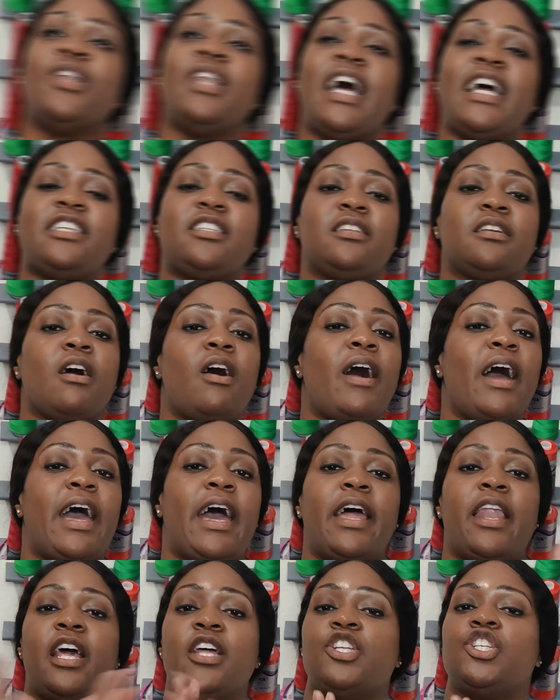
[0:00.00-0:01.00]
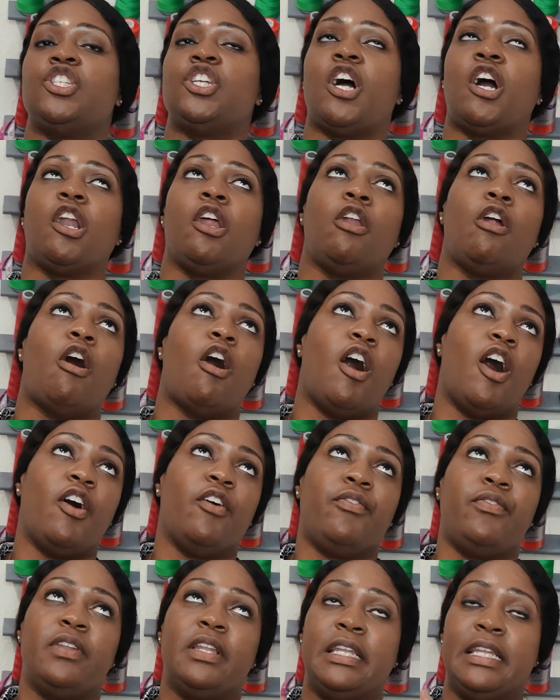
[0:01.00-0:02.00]
so let's go ahead and start it
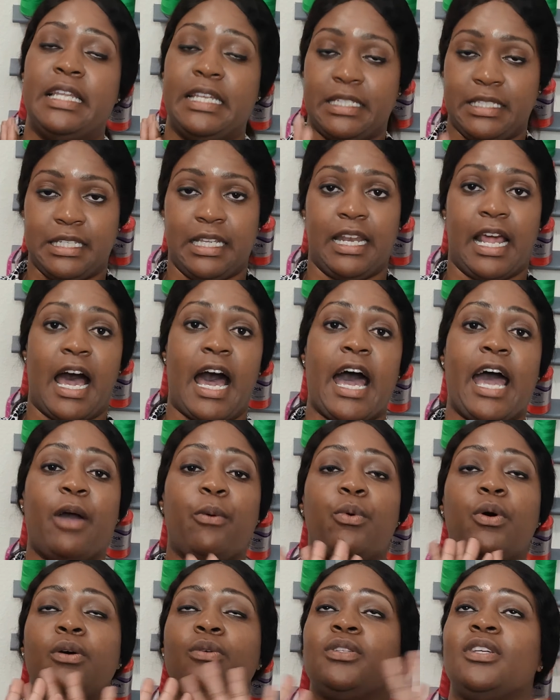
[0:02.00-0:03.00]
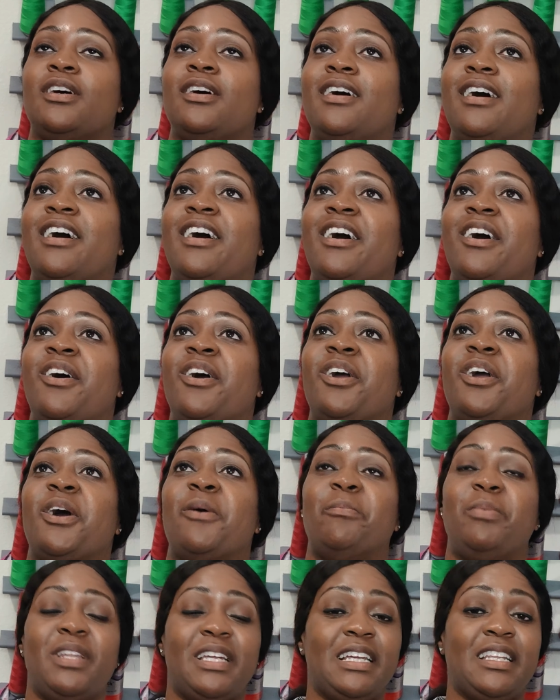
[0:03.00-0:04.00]
off. Listen, I will
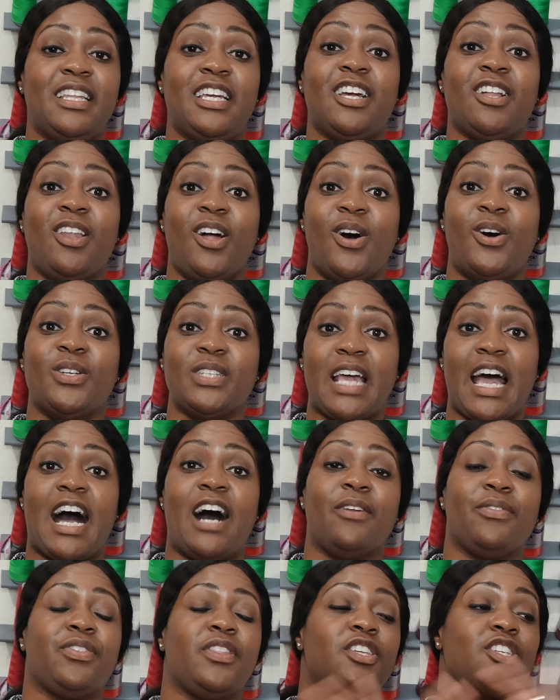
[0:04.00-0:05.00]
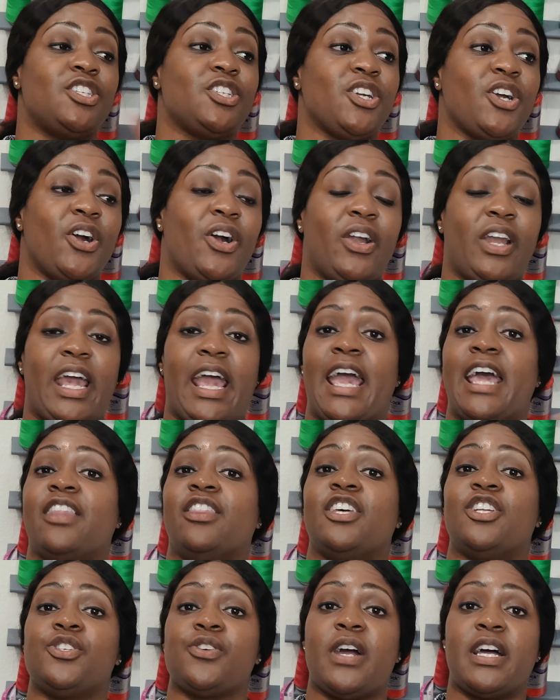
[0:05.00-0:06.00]
completely close out the skirt
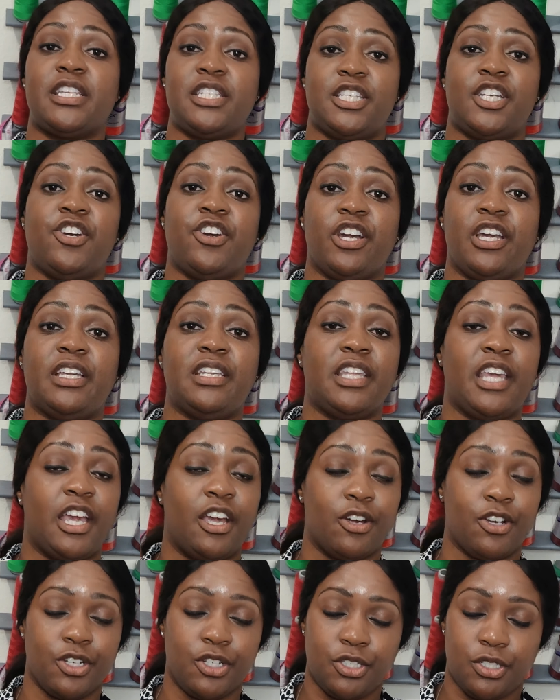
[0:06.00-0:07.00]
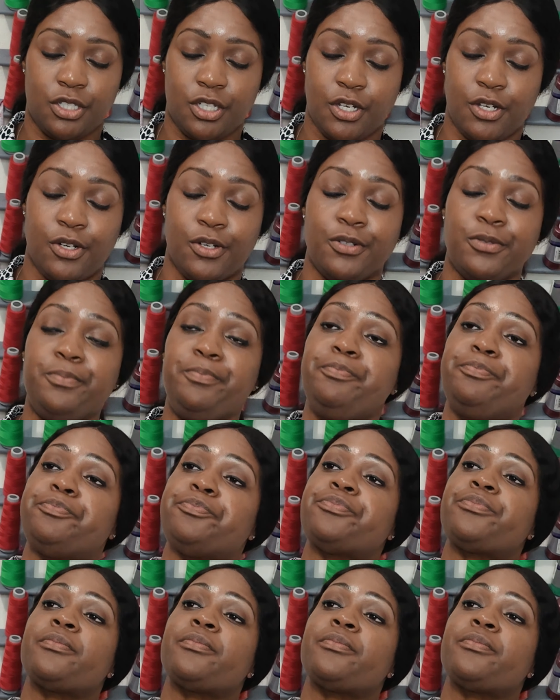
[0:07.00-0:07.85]
and the dress series here soon,